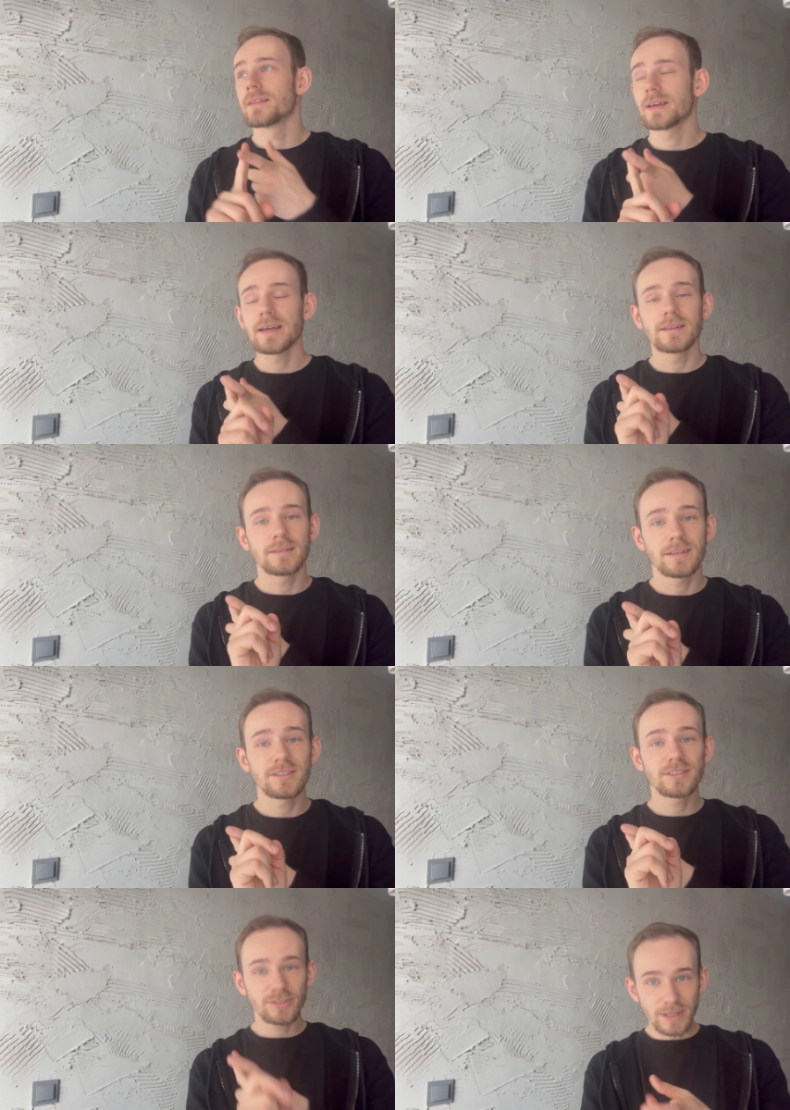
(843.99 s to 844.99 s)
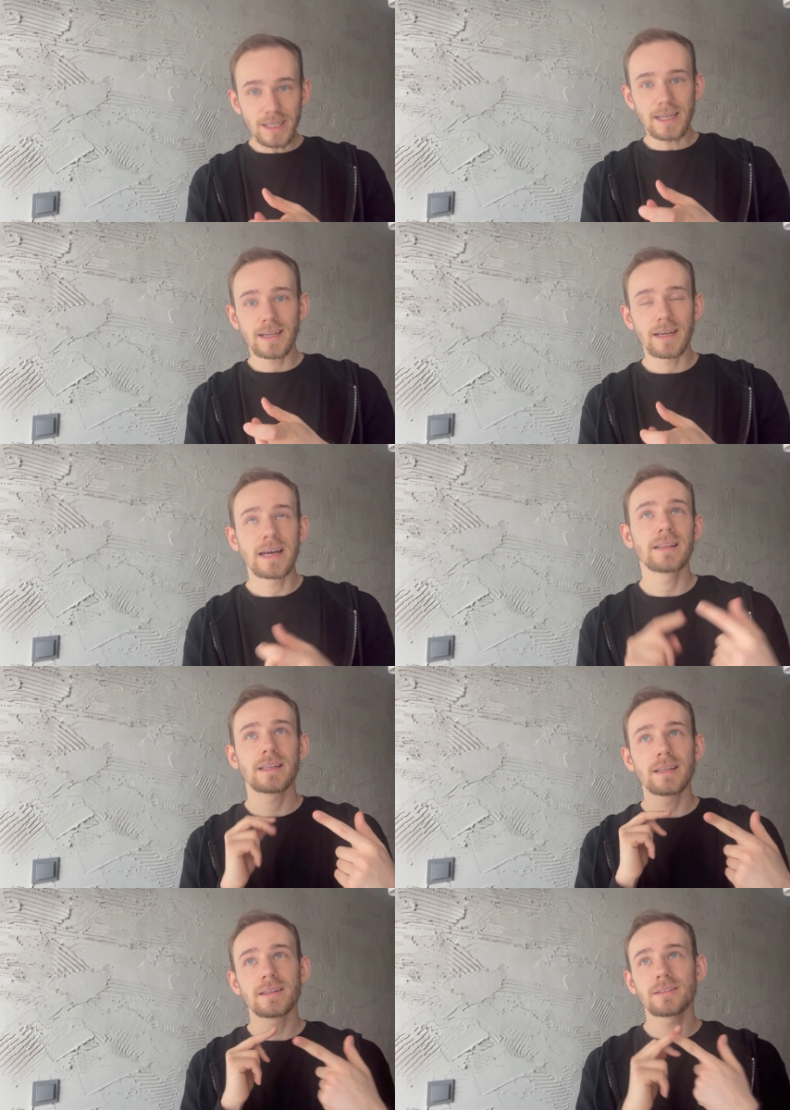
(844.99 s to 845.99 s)
Then there is drilling, and
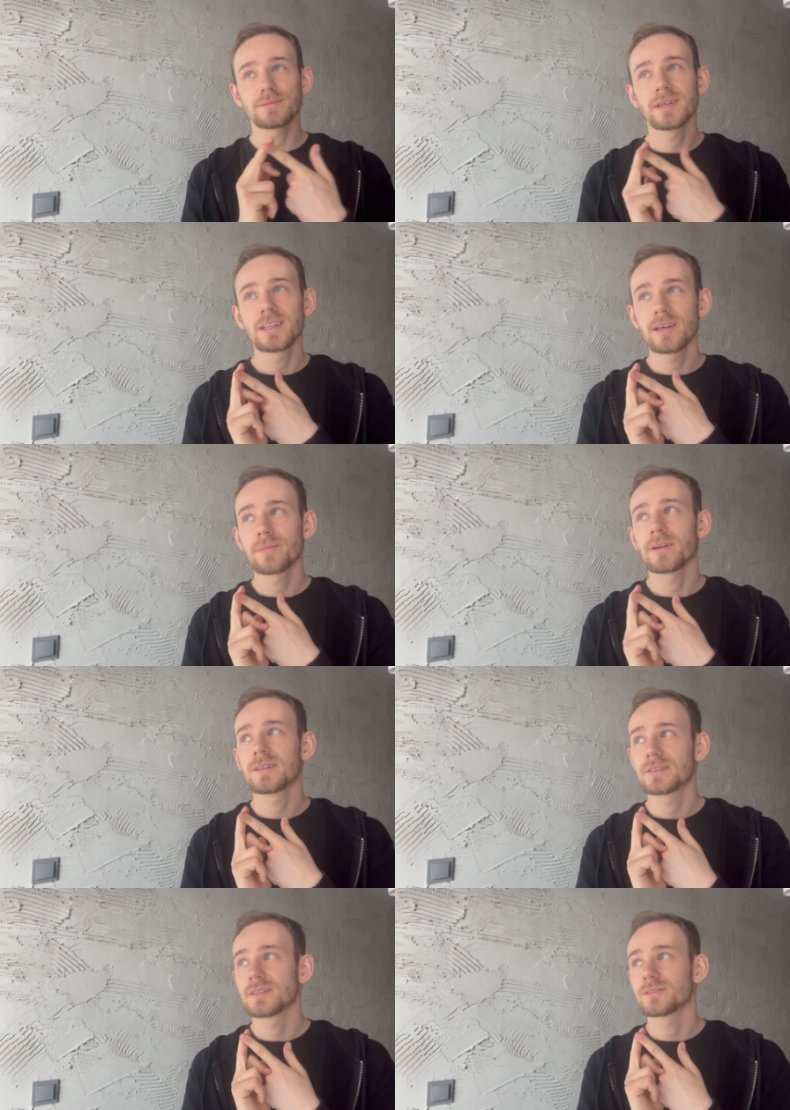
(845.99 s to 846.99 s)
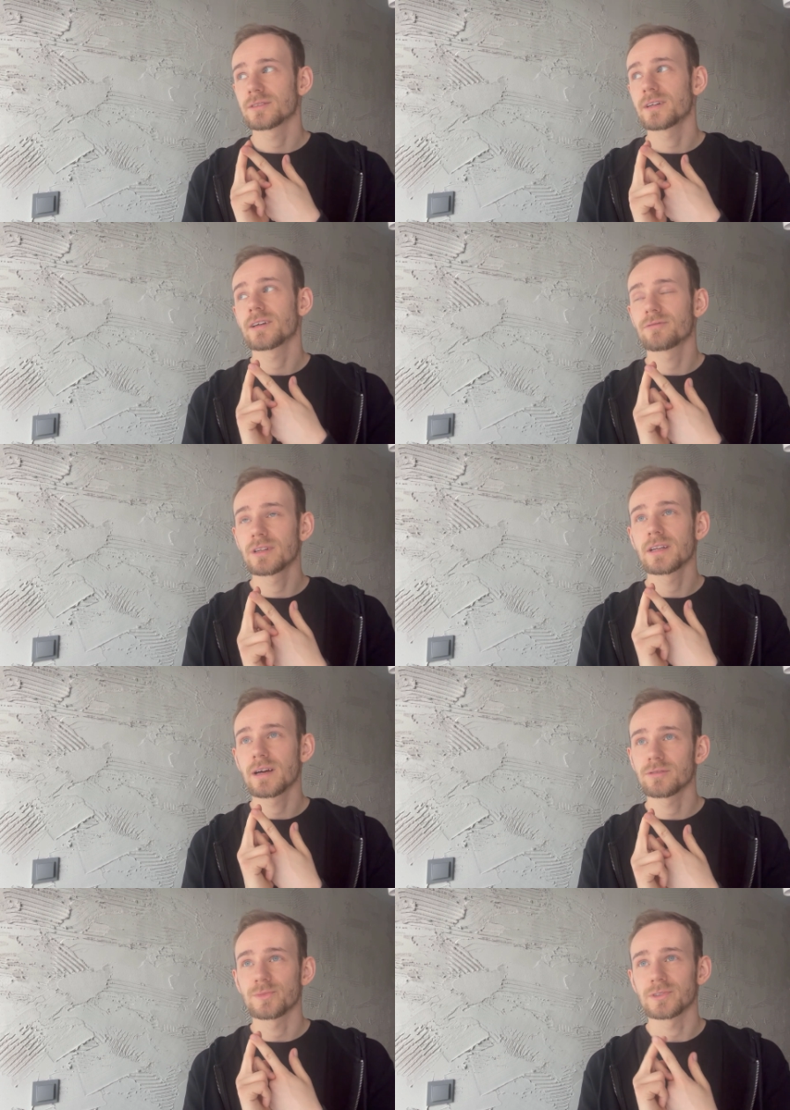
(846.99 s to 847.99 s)
then there is my neighbor listening to like really
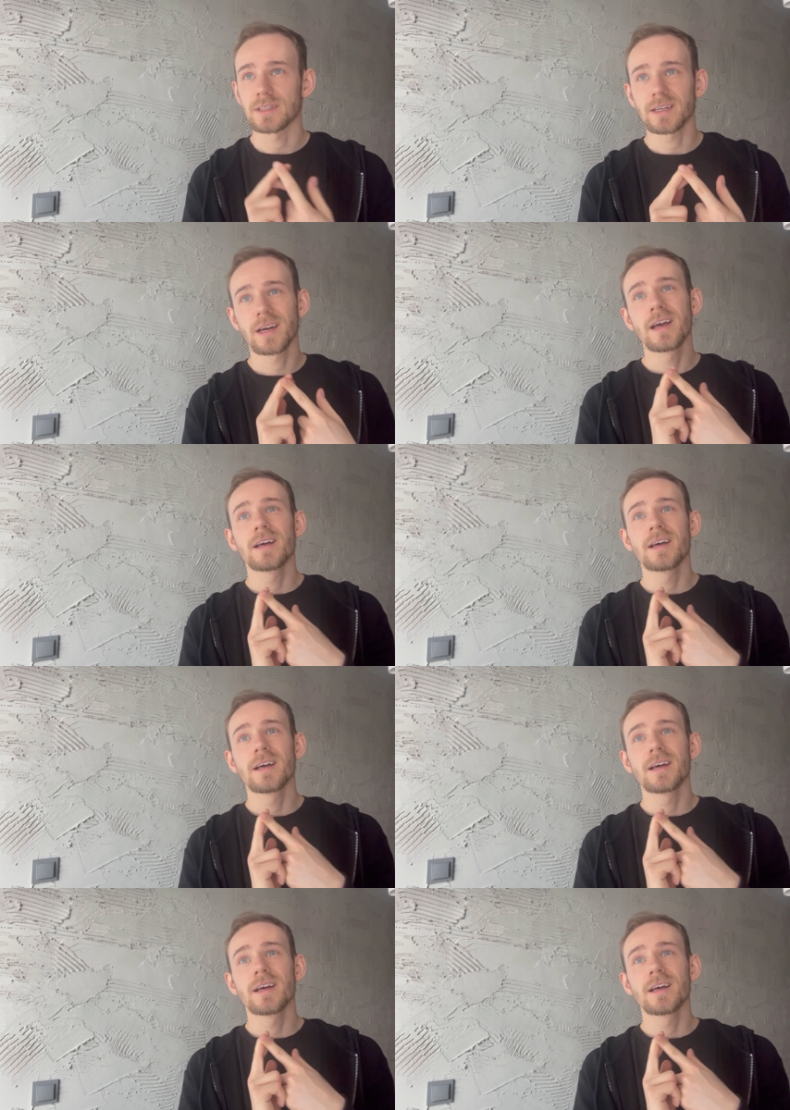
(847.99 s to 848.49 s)
loud music.